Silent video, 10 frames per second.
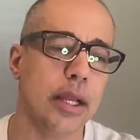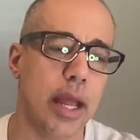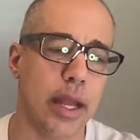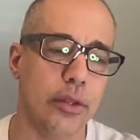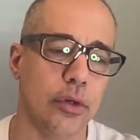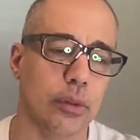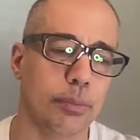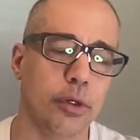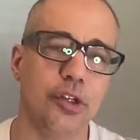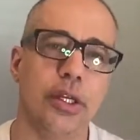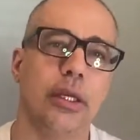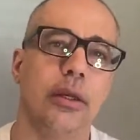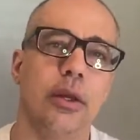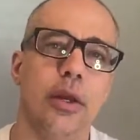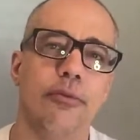and you're
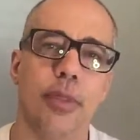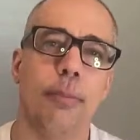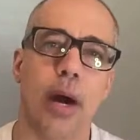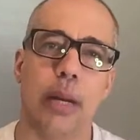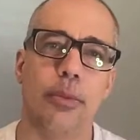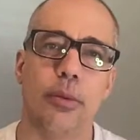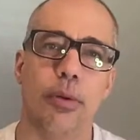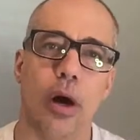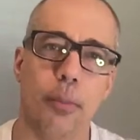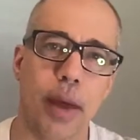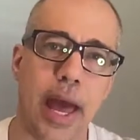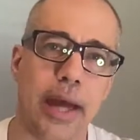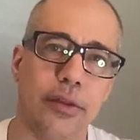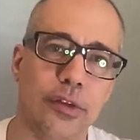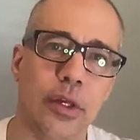pushing from the bottom of their paw
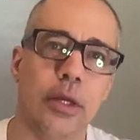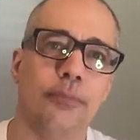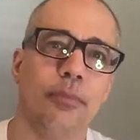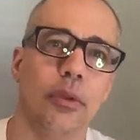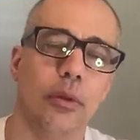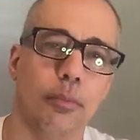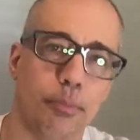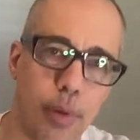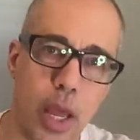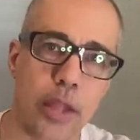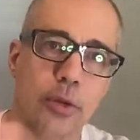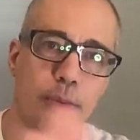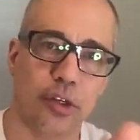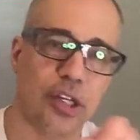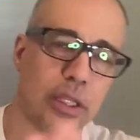pads, and you're
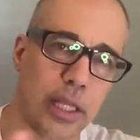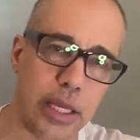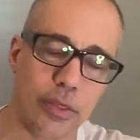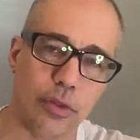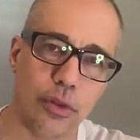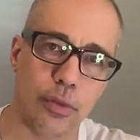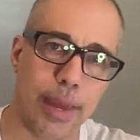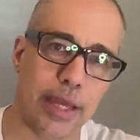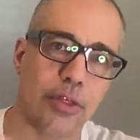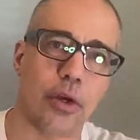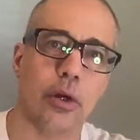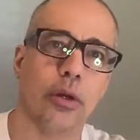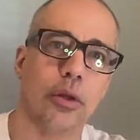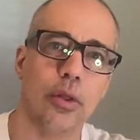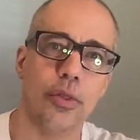pushing like to make
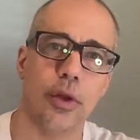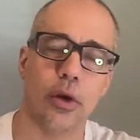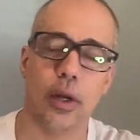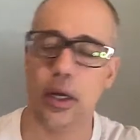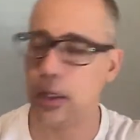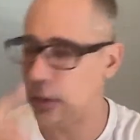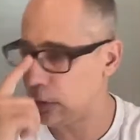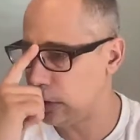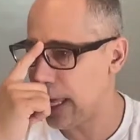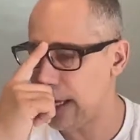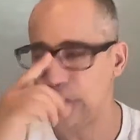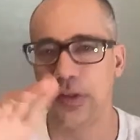their legs